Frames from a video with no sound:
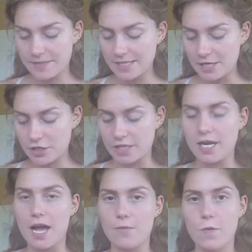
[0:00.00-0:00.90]

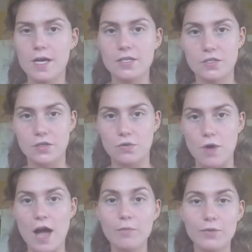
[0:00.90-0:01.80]
session, I want to
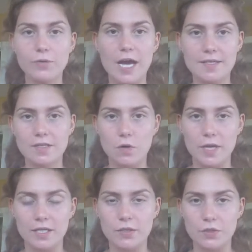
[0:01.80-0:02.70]
help you guys go
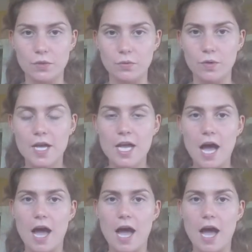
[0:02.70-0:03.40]
into